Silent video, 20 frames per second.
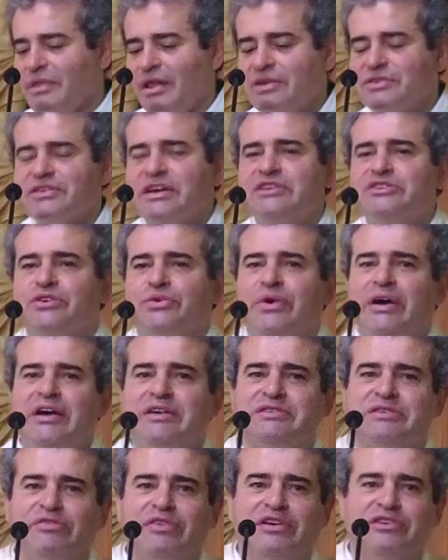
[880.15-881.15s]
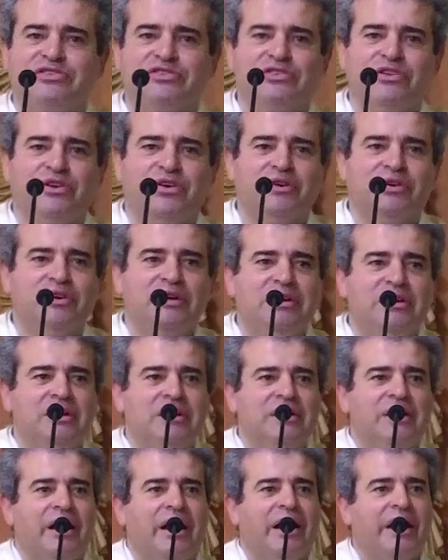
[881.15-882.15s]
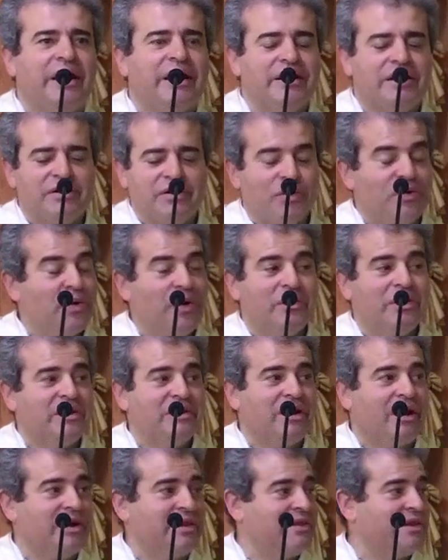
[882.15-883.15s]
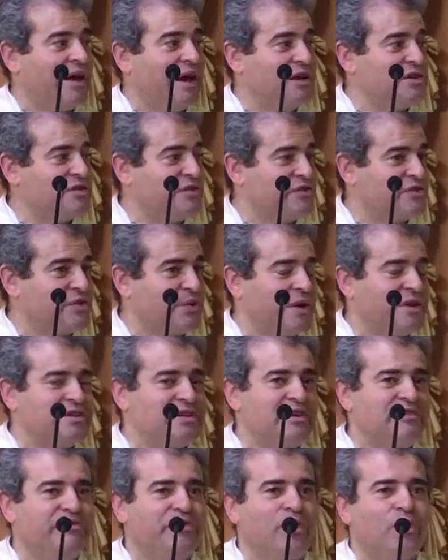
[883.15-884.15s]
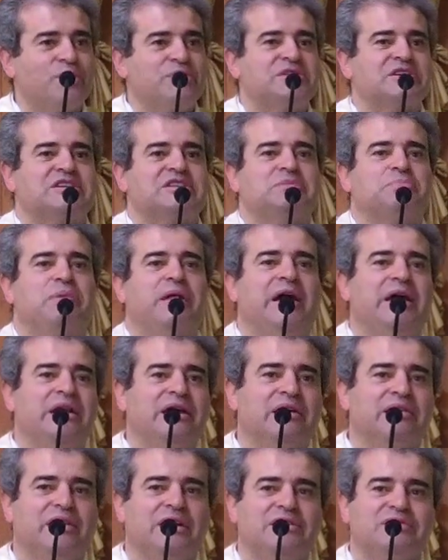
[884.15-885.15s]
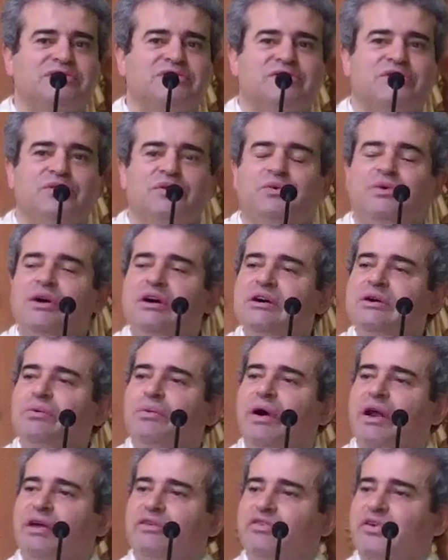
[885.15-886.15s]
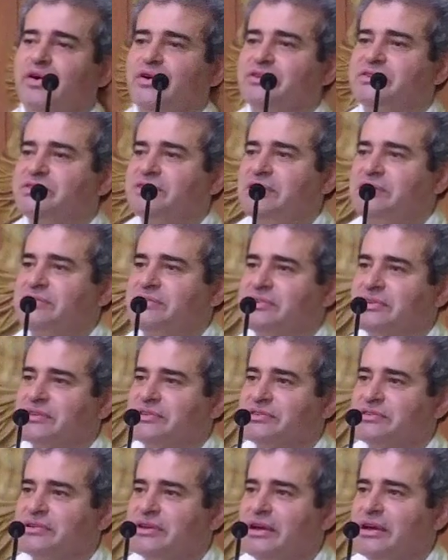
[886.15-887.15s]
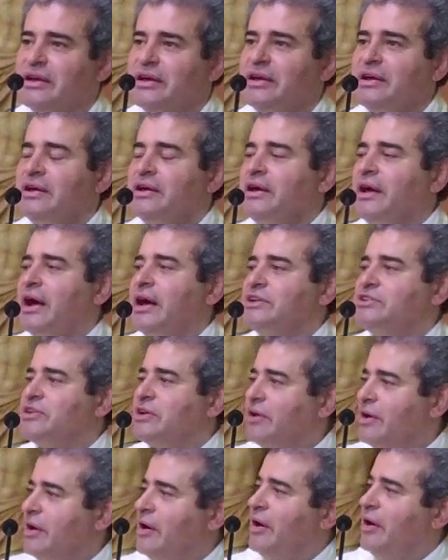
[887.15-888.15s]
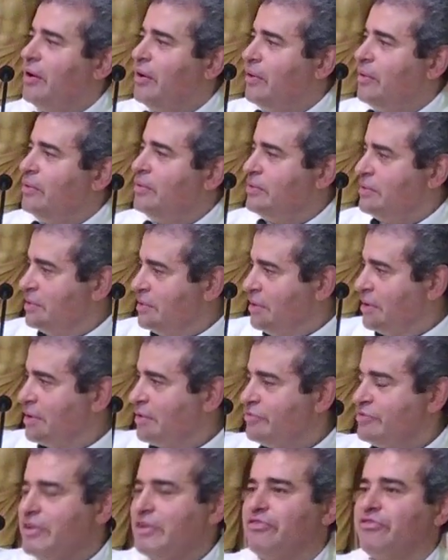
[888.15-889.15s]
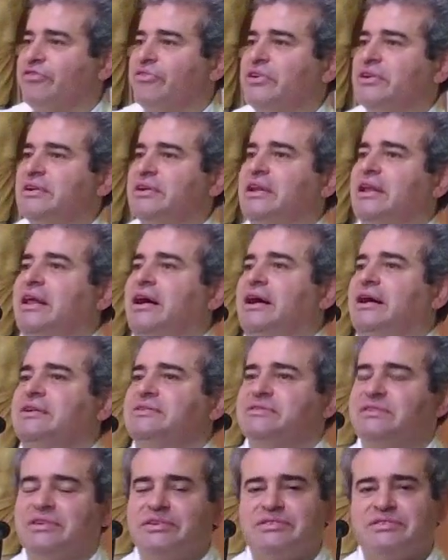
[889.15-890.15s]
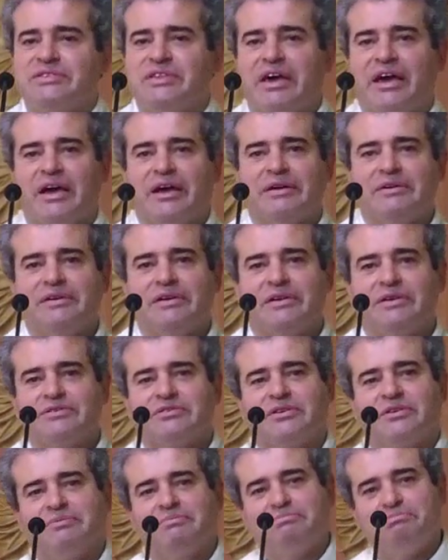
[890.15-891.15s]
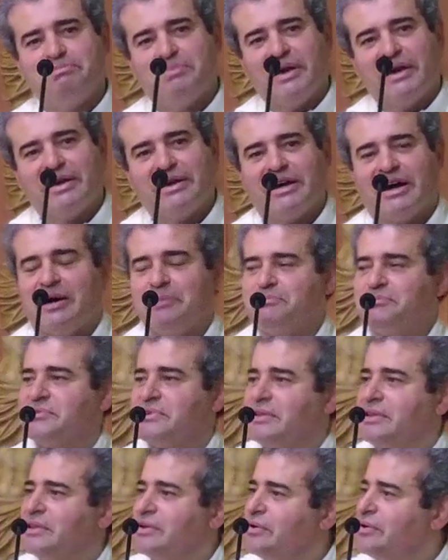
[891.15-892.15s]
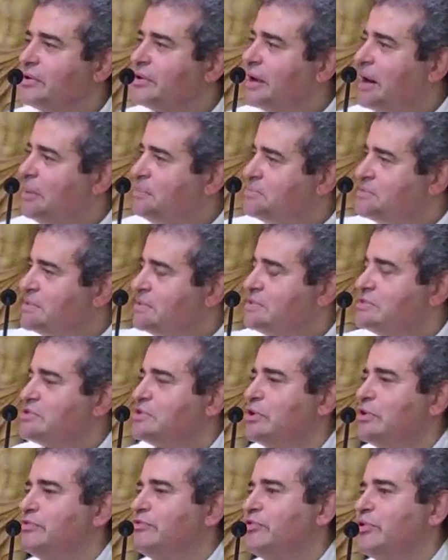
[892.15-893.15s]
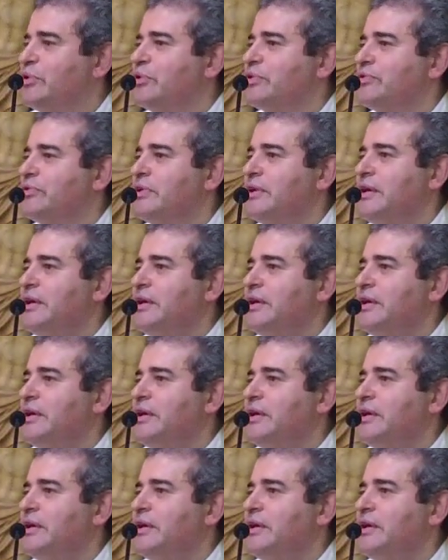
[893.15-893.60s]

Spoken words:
Saint Therese of Lisieux, who only died at the age of 24, was explaining this to one of her sisters. And she got a whole lot of different glasses there, you know, so big cups and little cups and so forth.